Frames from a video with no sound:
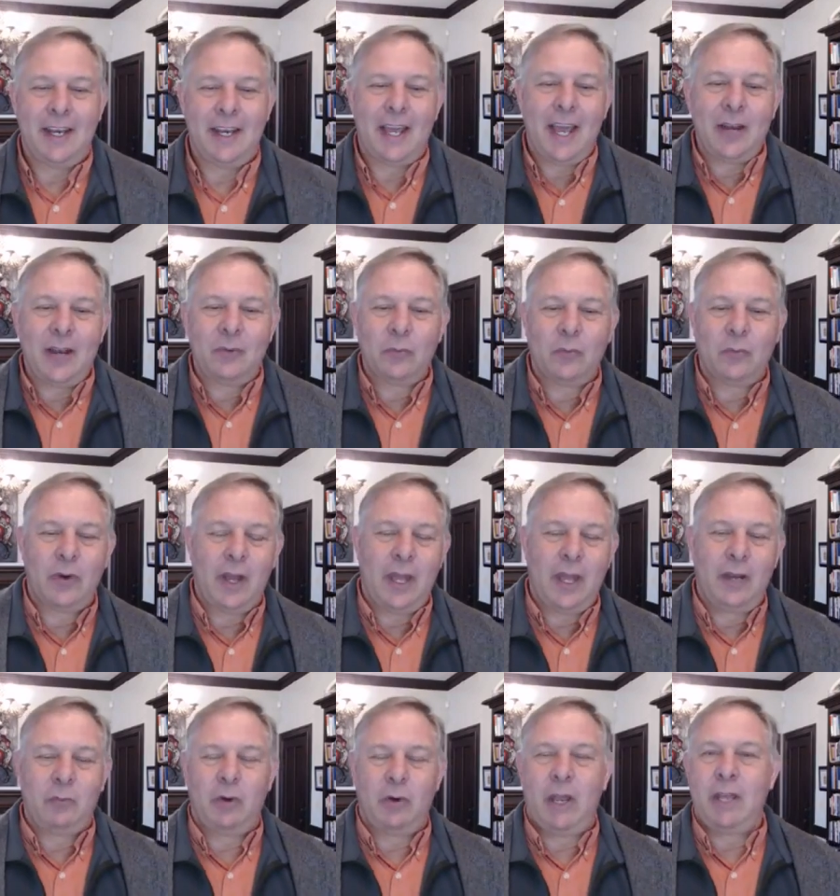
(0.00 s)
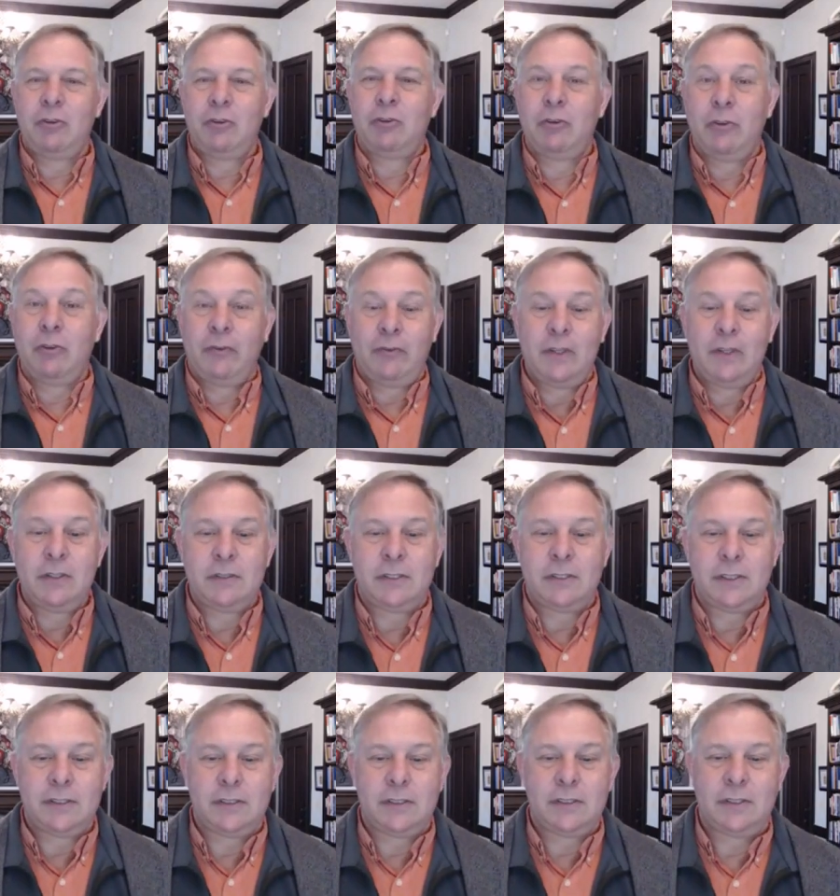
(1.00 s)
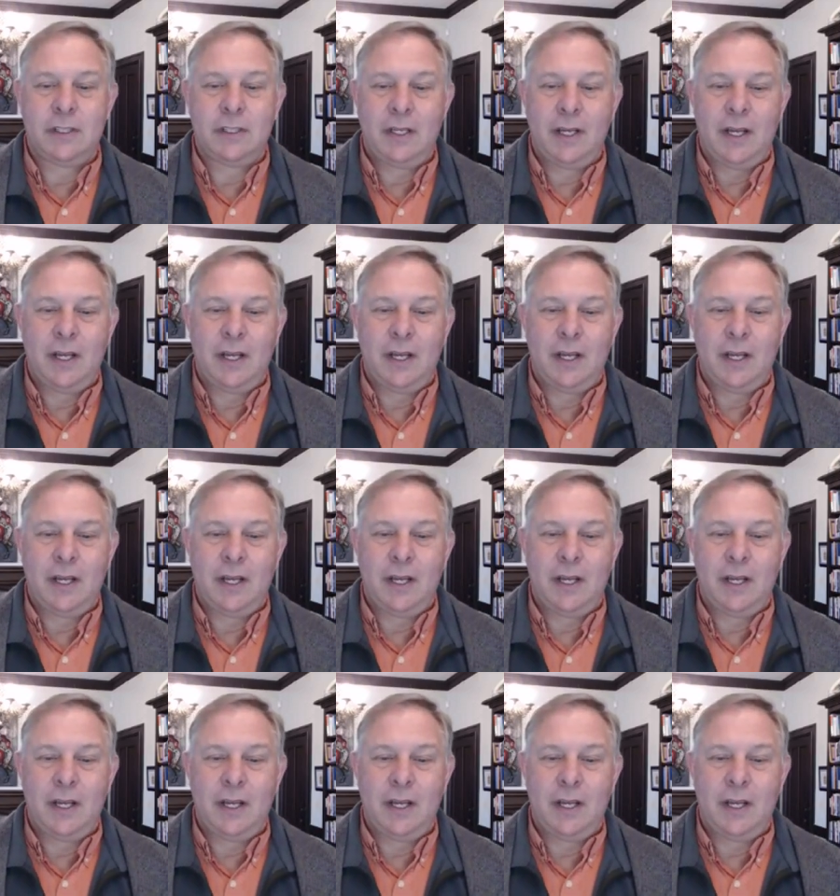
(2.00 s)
And Andrew refuses.